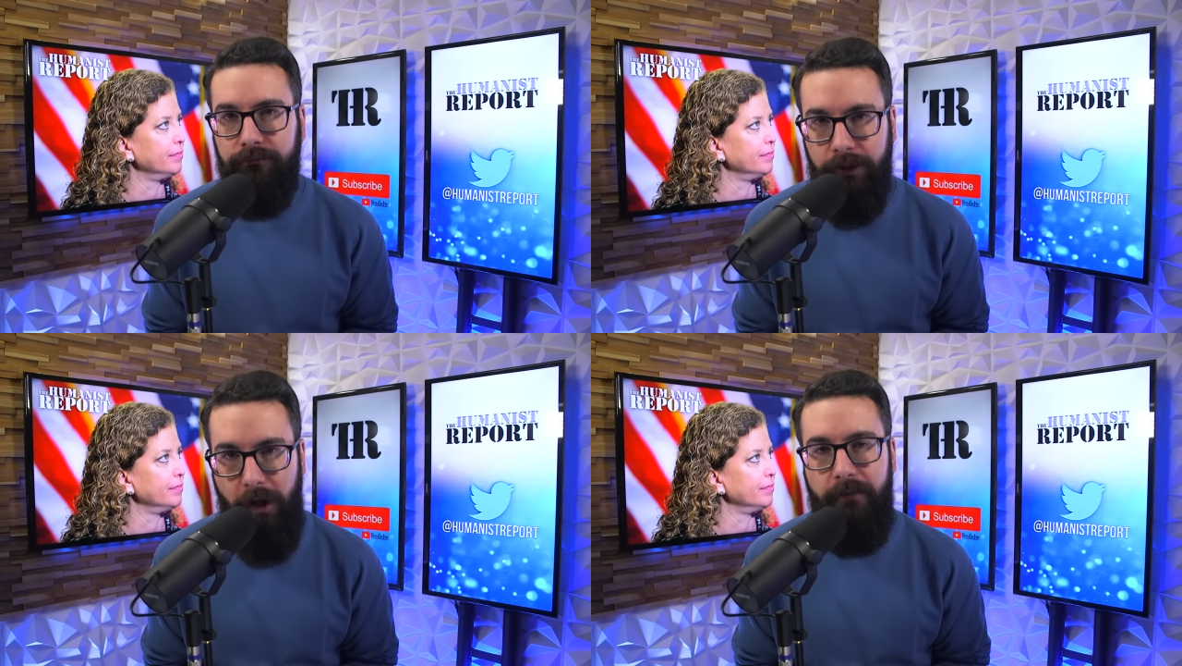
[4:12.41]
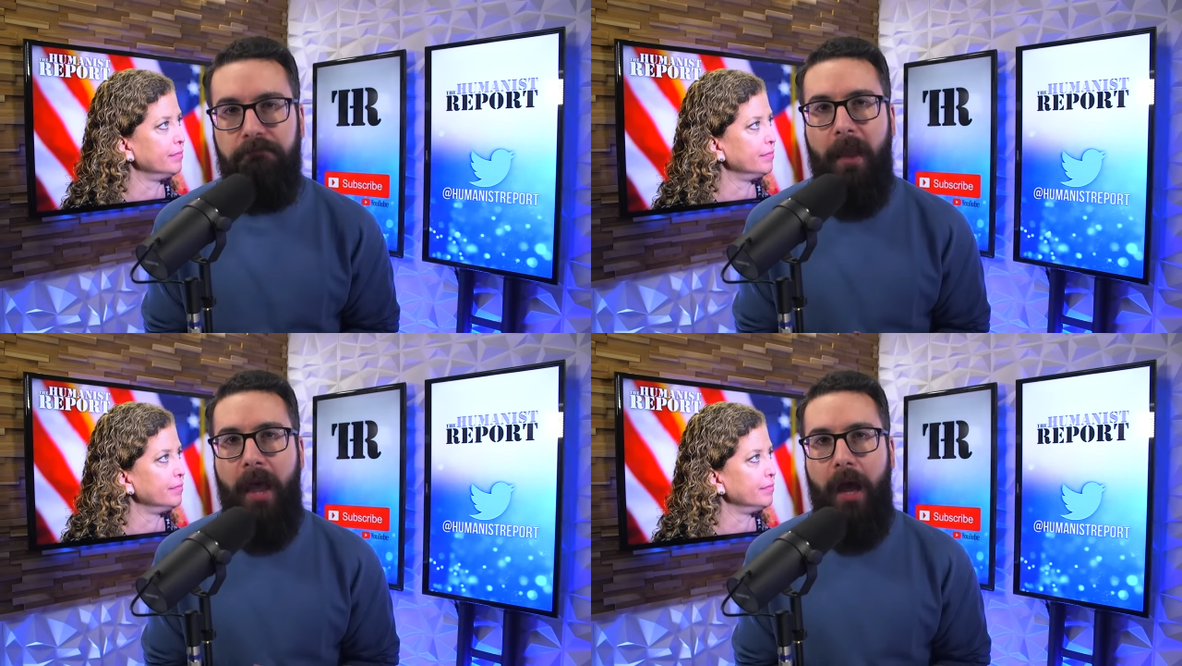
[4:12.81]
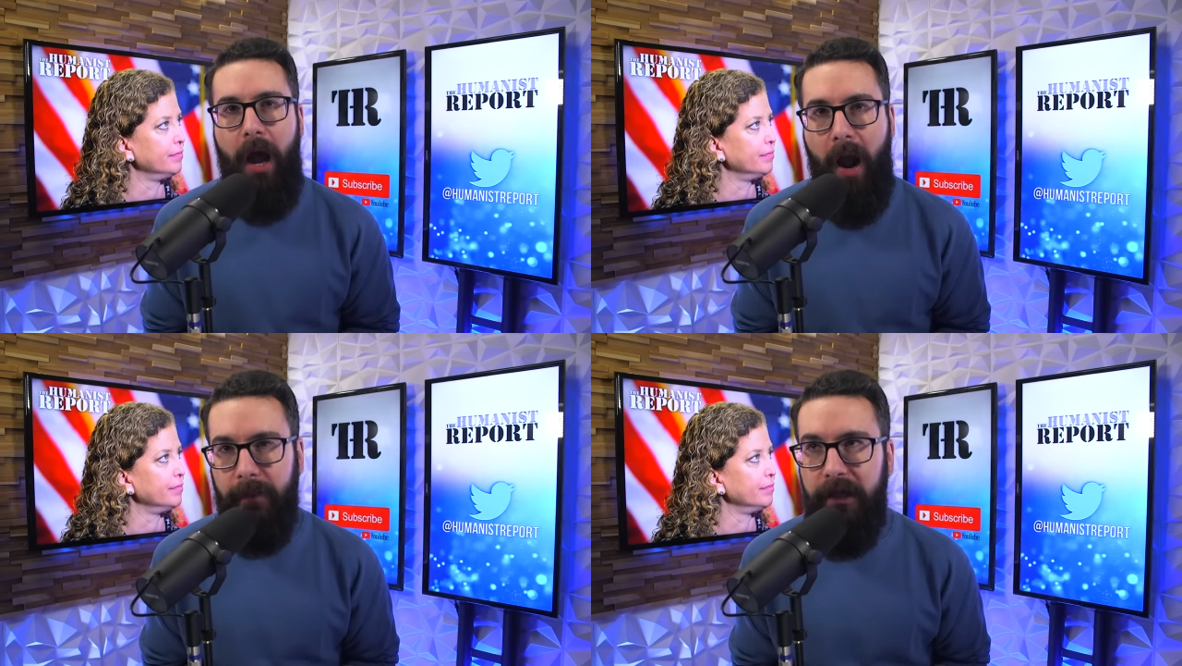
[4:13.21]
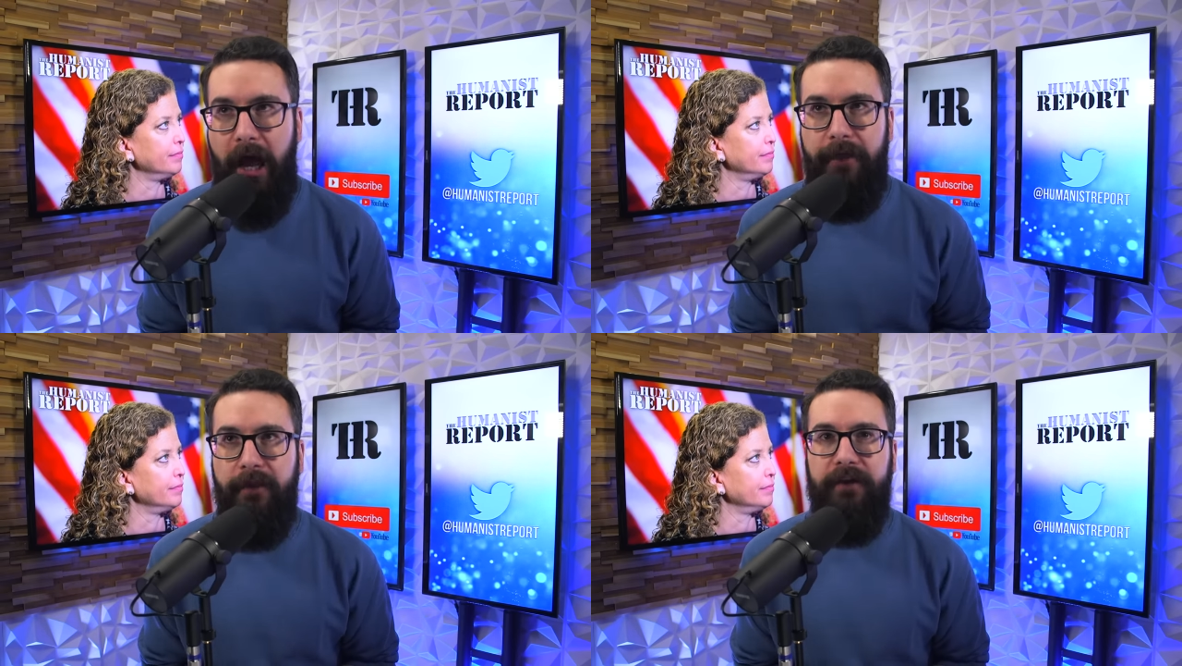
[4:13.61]
Speaker 1: Good. I'm
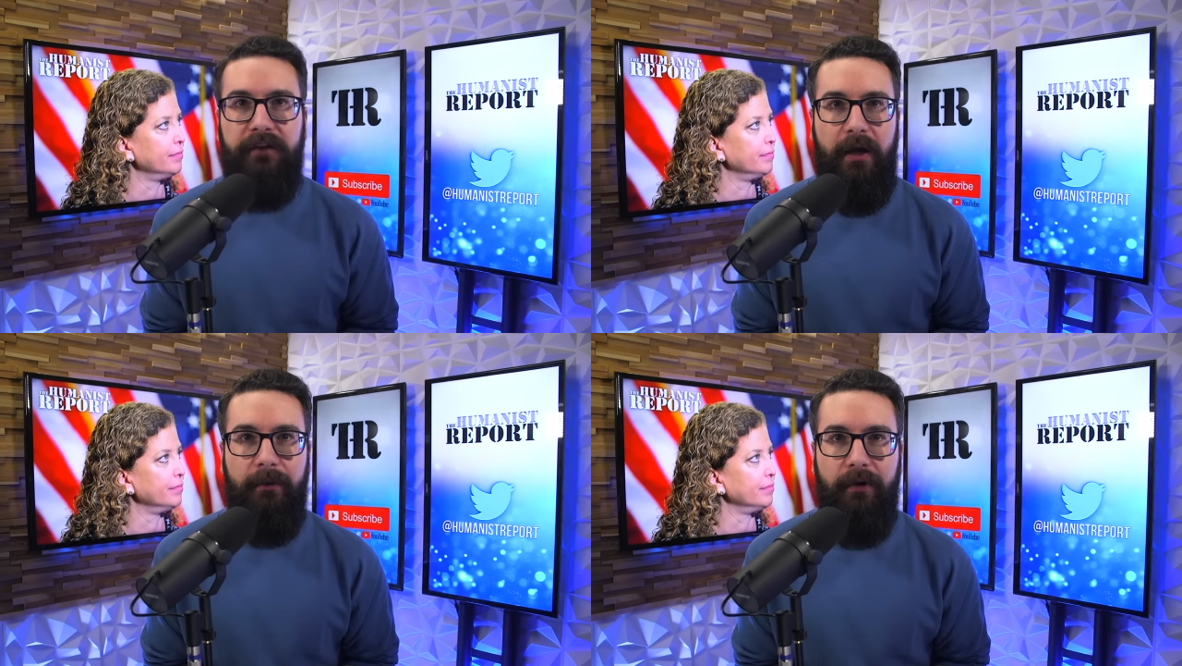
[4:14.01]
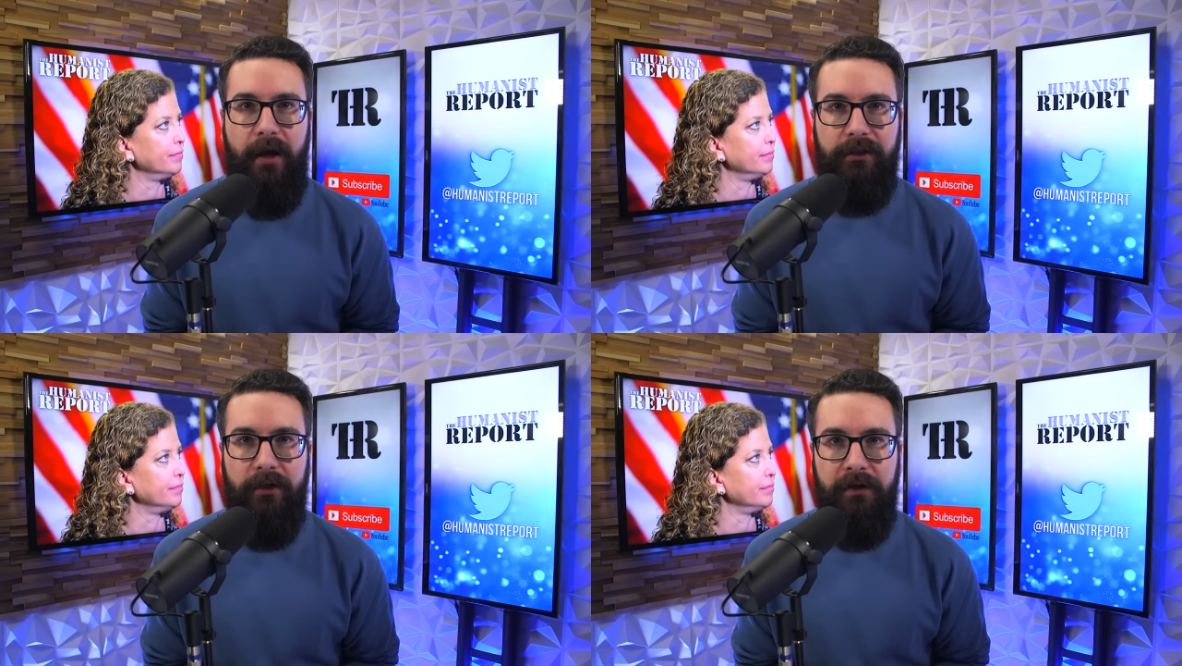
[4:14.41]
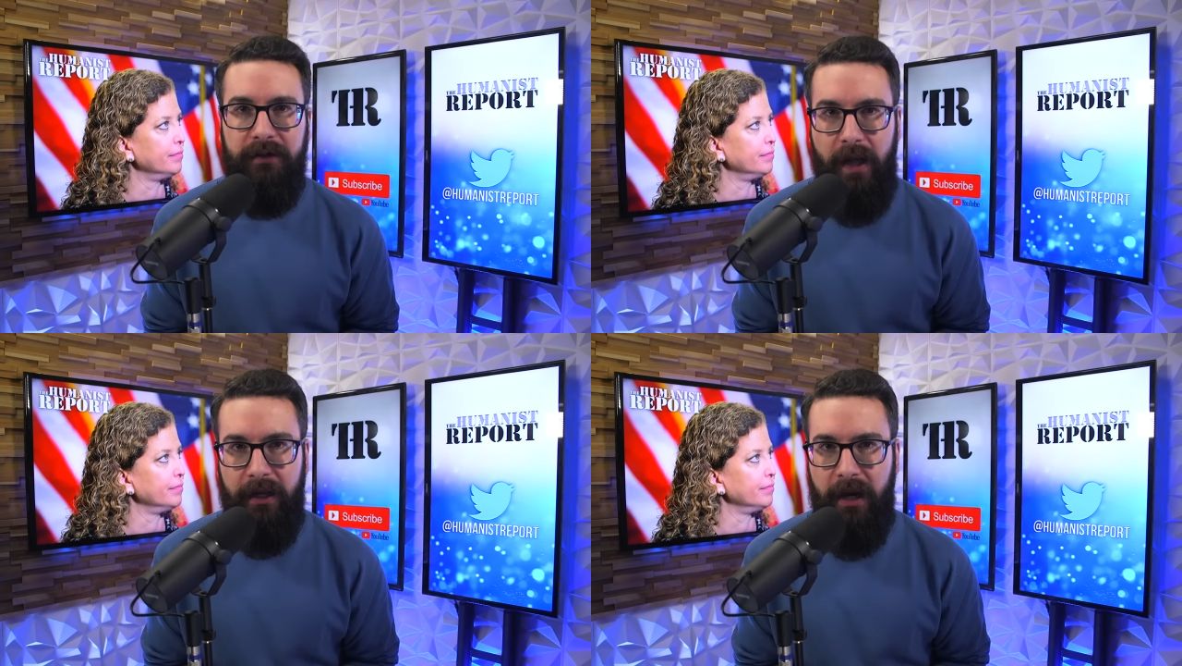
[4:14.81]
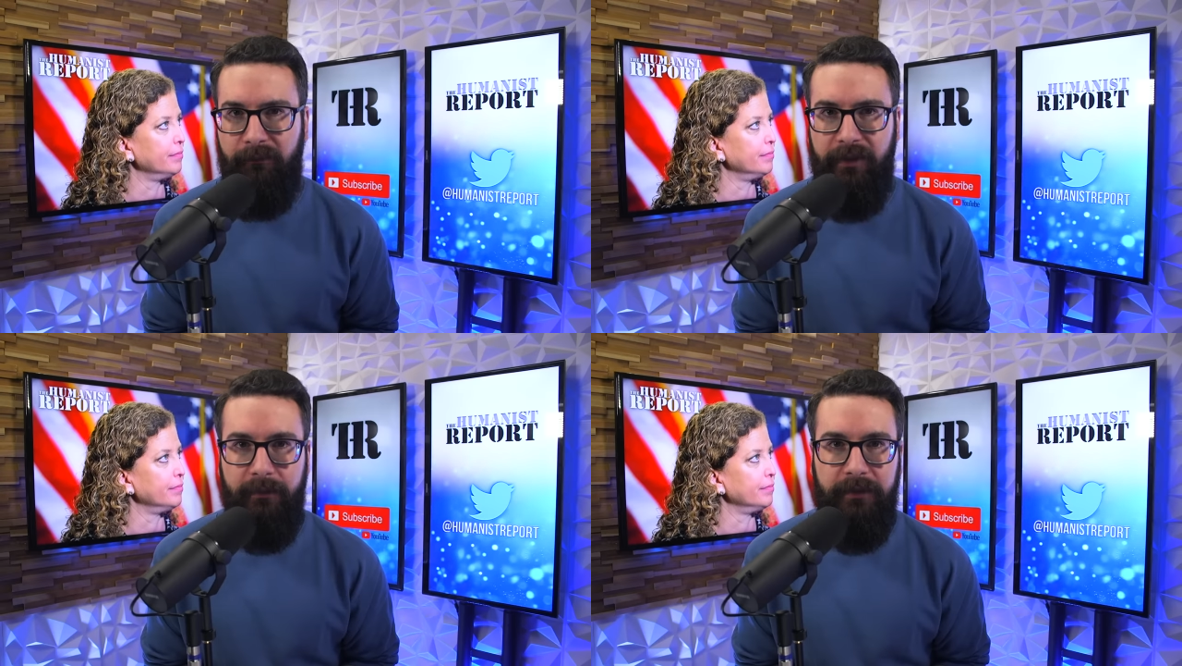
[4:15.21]
glad that these Democrats are standing up
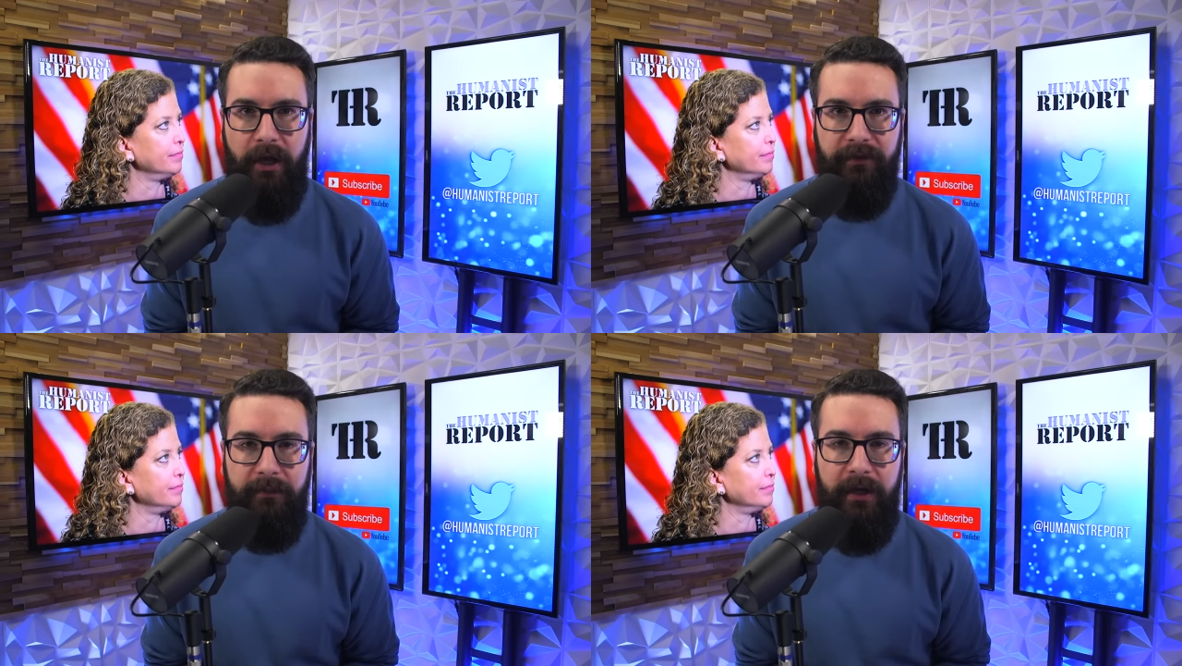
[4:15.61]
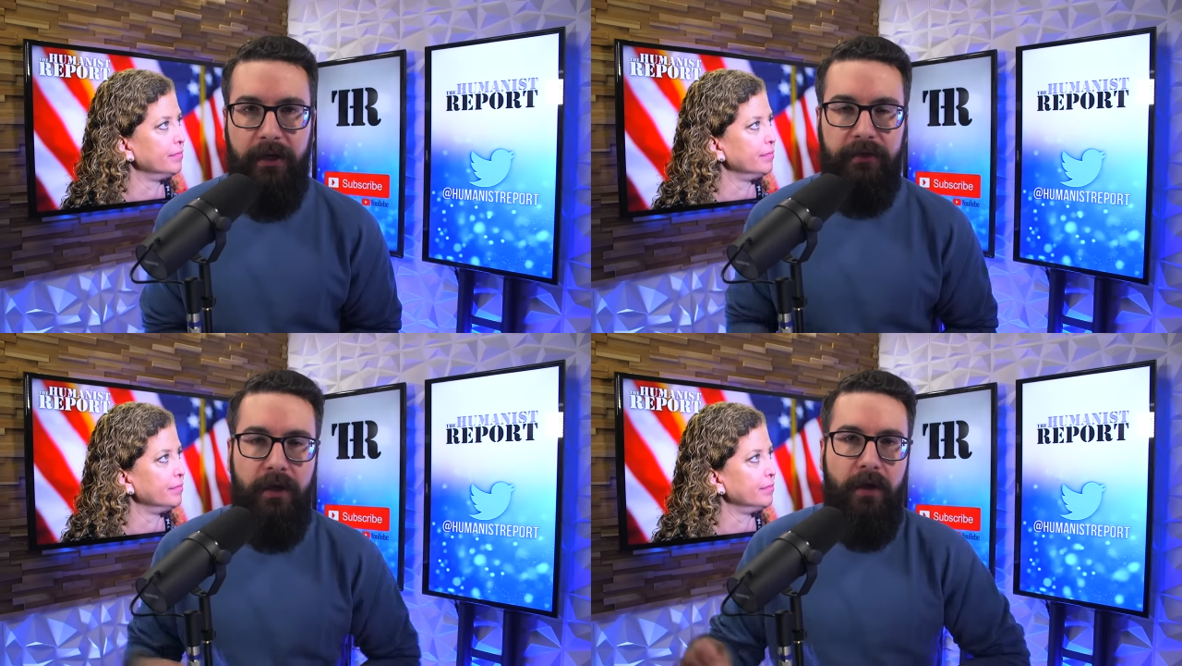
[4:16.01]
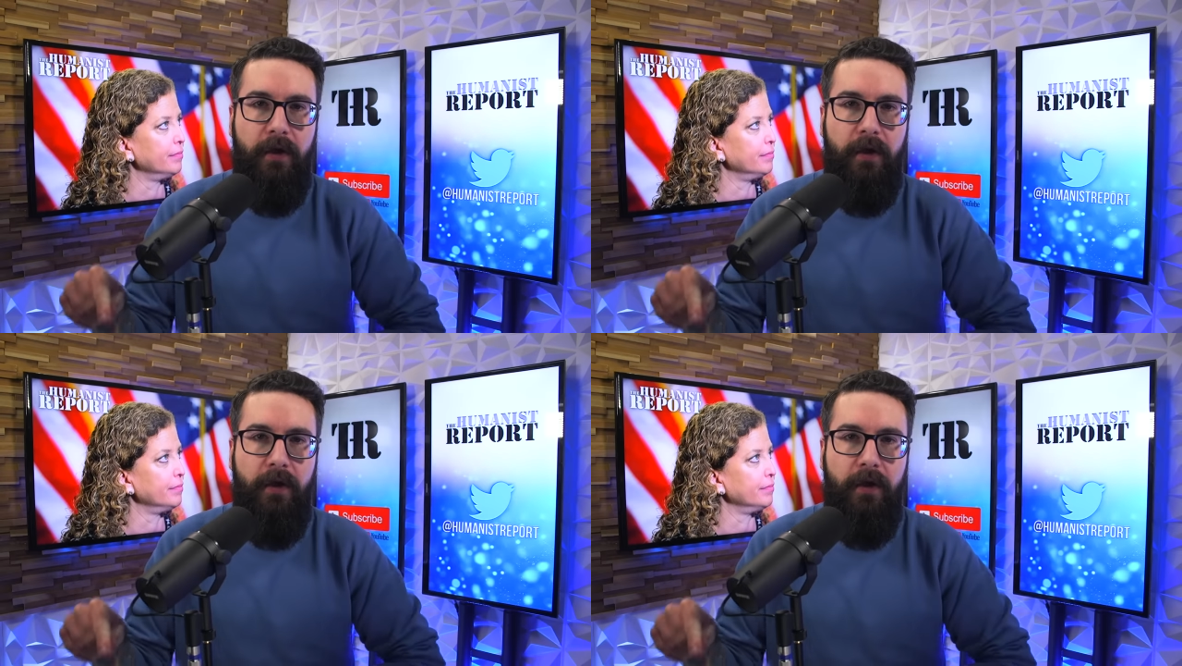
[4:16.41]
for themselves because